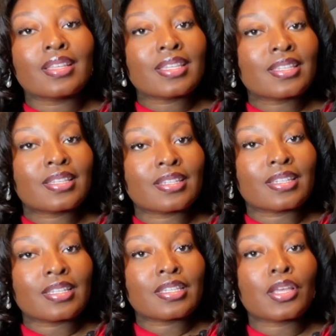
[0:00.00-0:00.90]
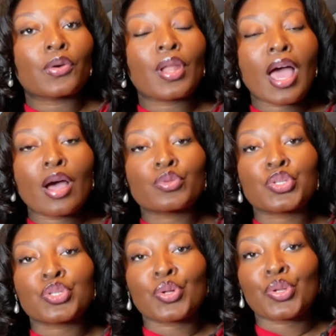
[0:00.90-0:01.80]
is the detailed how to
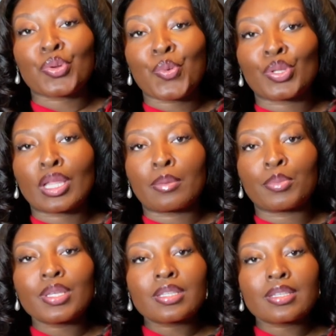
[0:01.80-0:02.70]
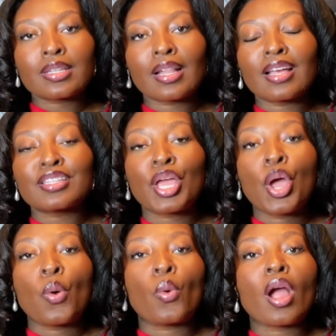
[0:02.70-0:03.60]
start an online business class
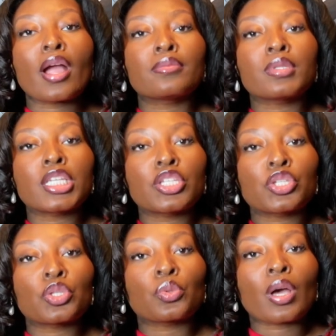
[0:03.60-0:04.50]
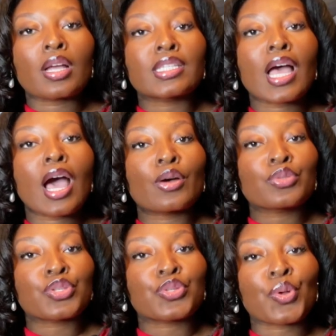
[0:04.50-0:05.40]
where I'm teaching you guys how to
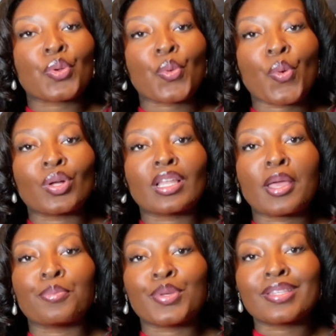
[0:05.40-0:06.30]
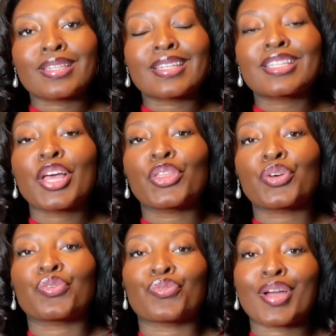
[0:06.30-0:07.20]
start an online business the
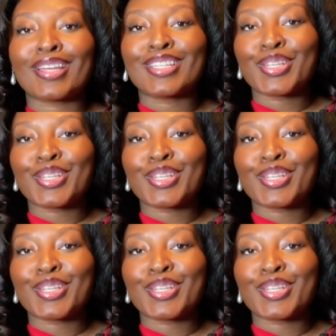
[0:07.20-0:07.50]
right